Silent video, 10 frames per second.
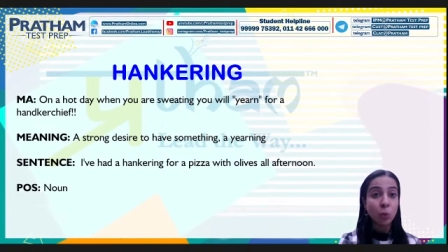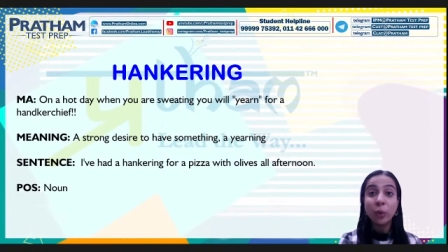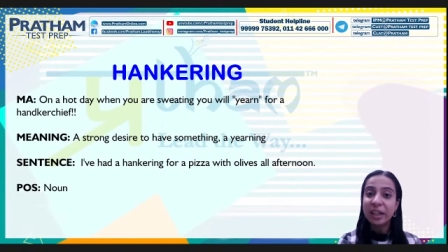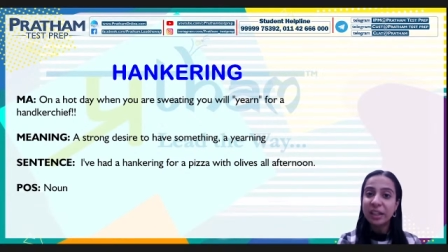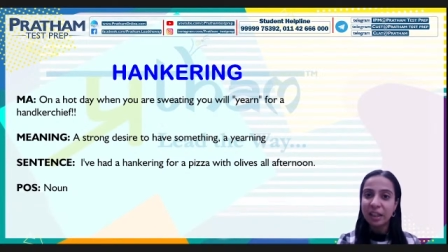
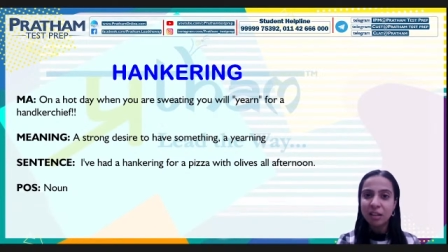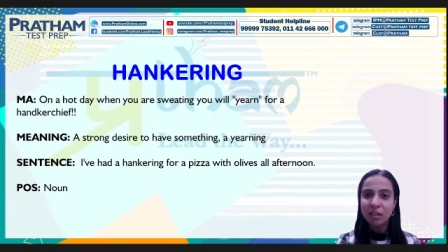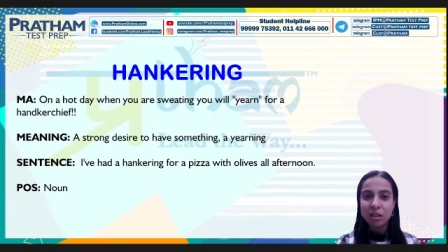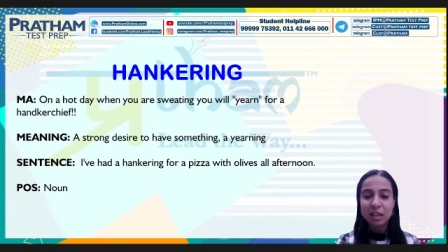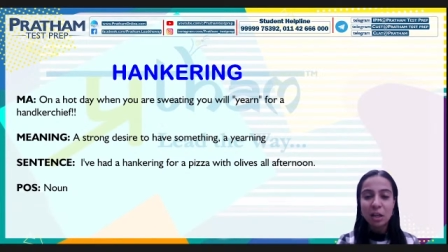waiting
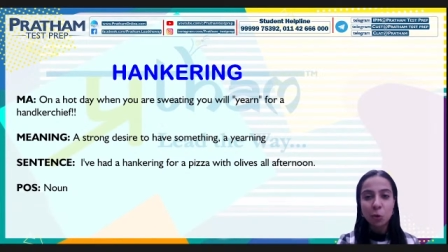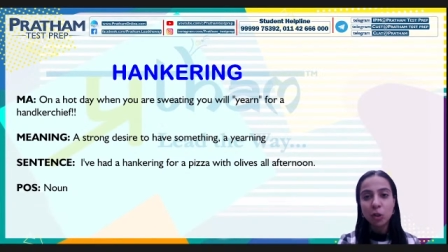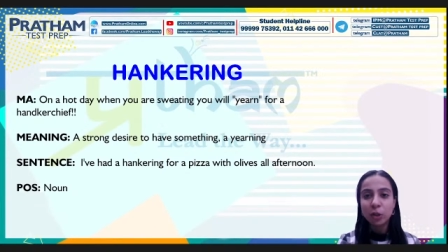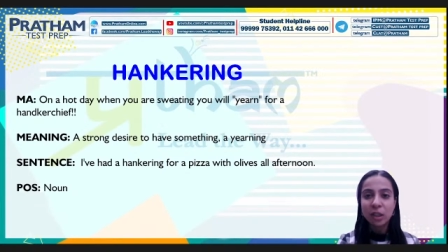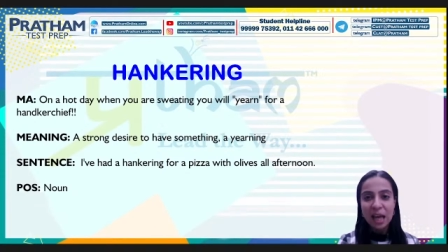that
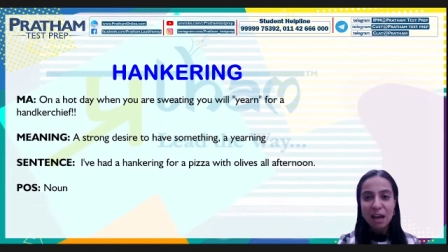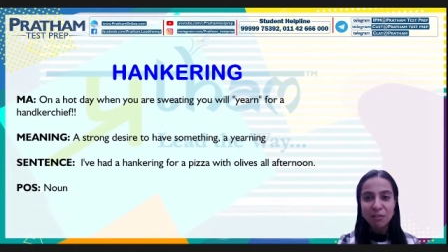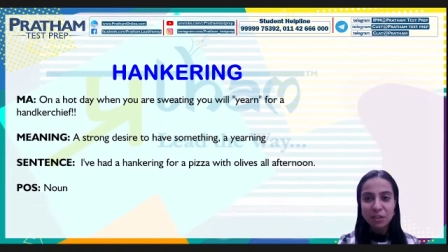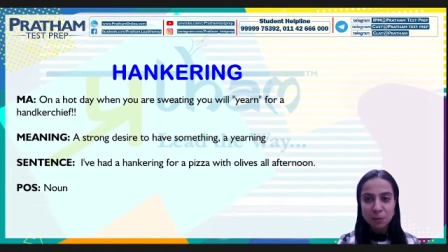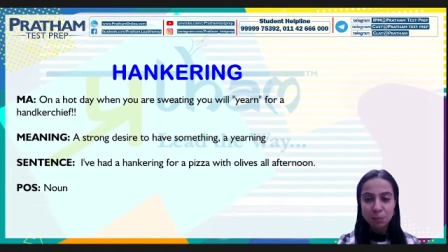all you can
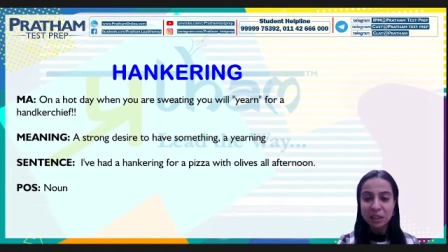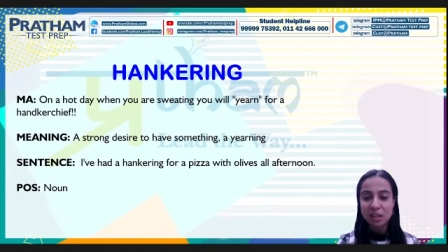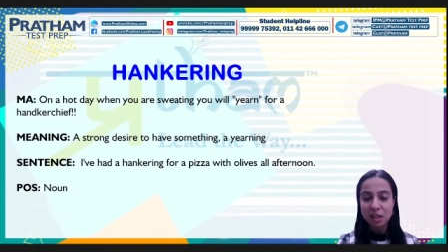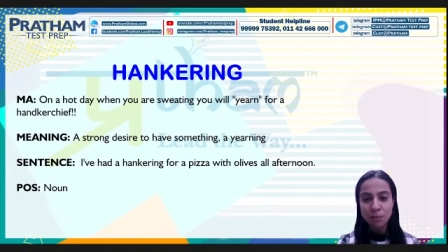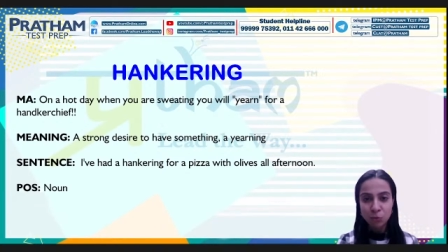have is
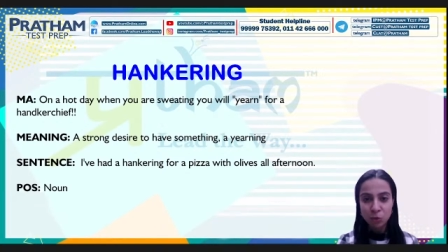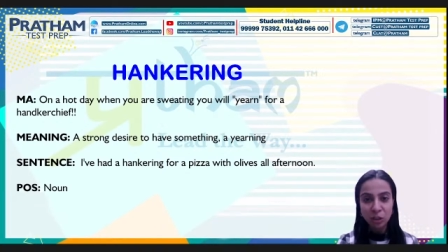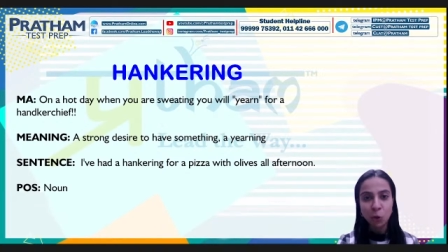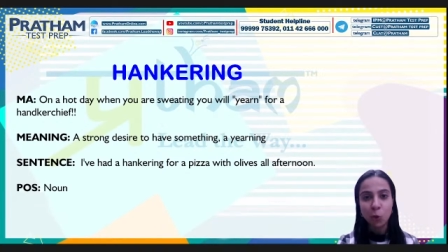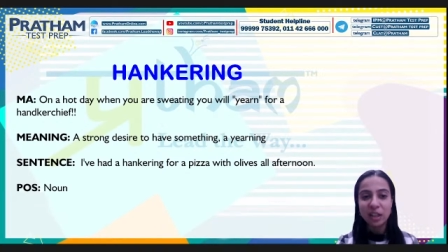pizza
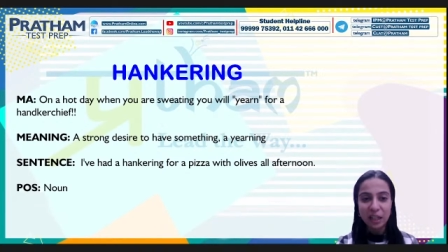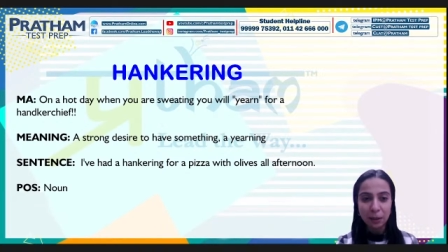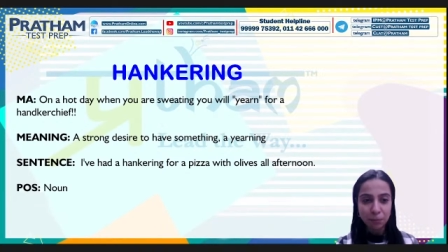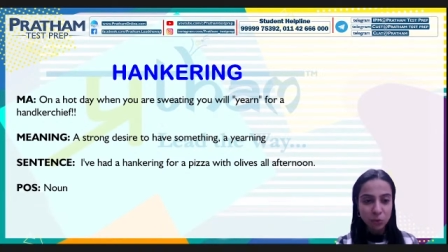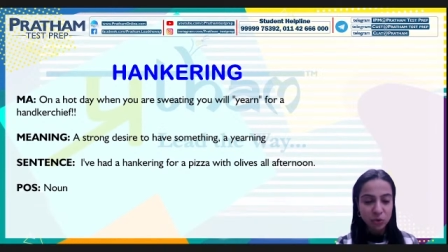in your day
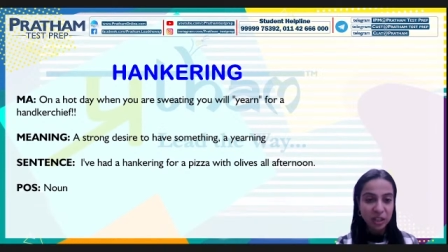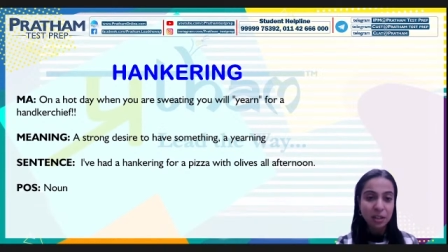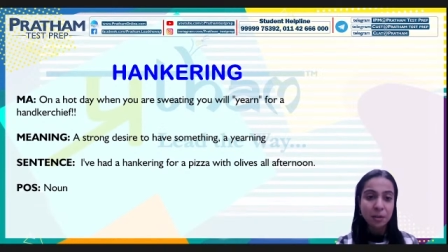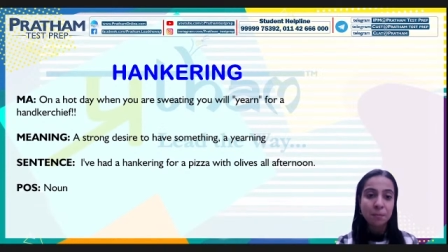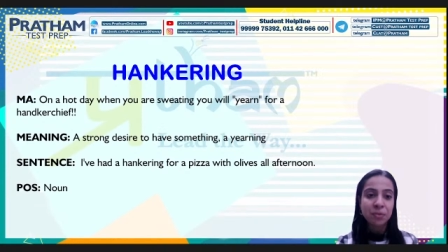
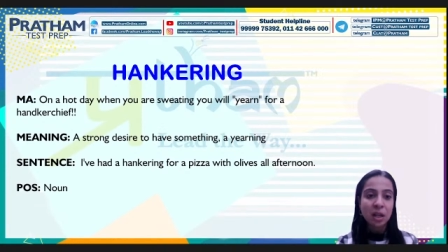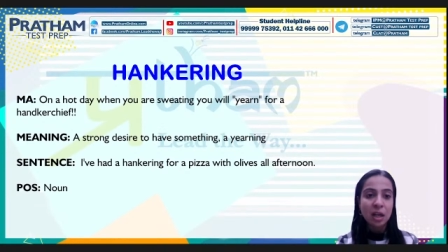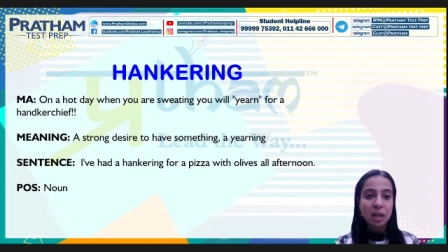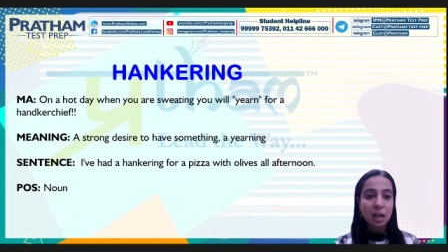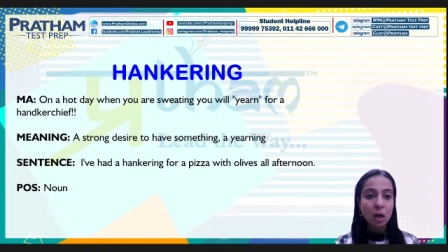right
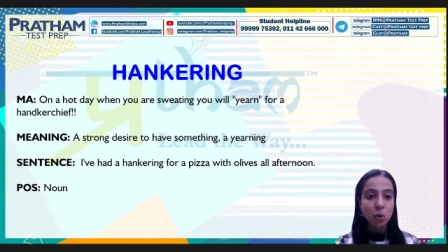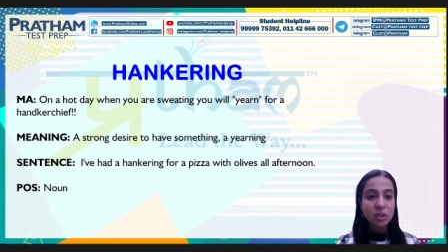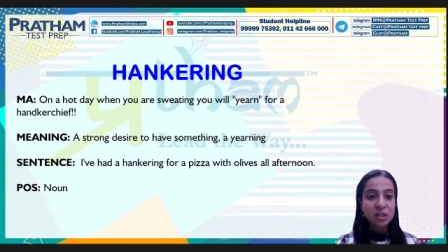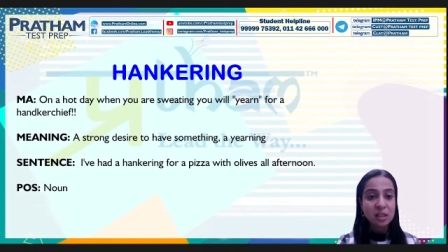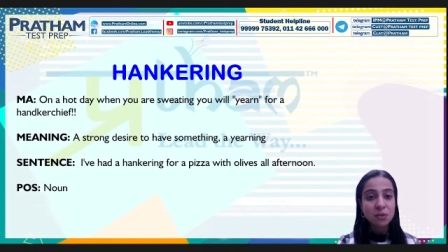now
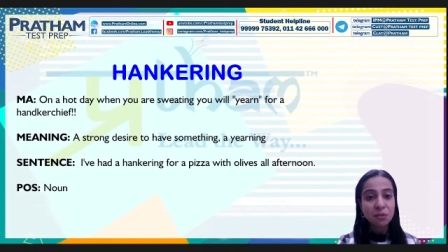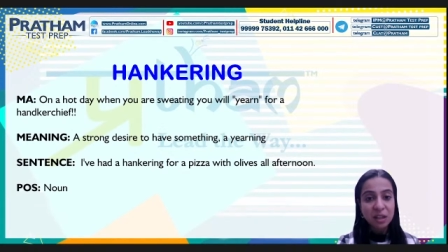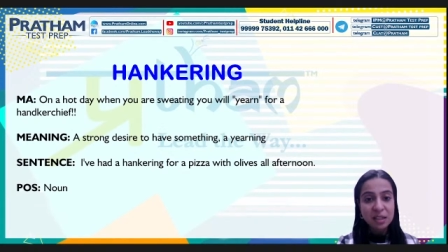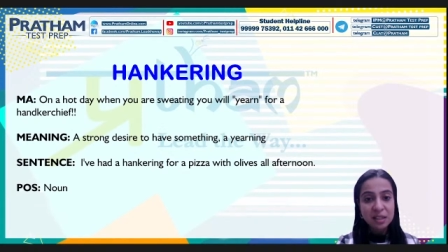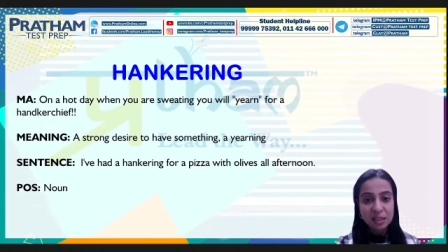since
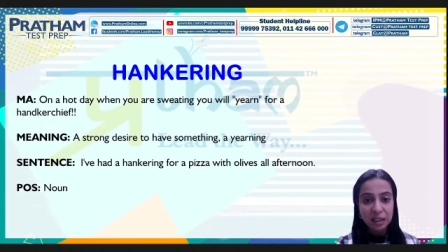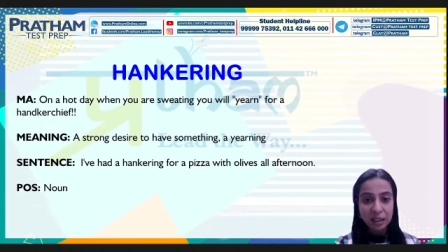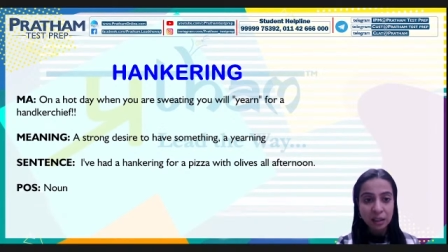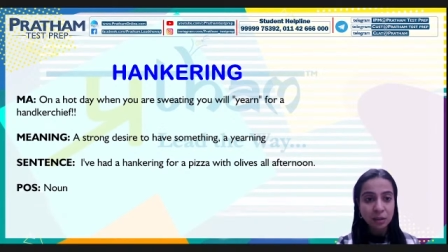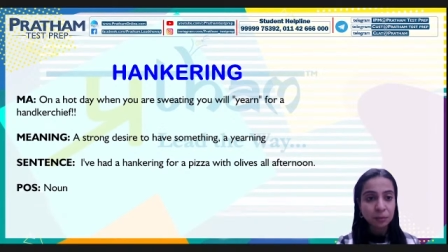we are
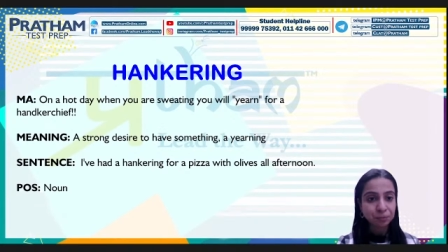saying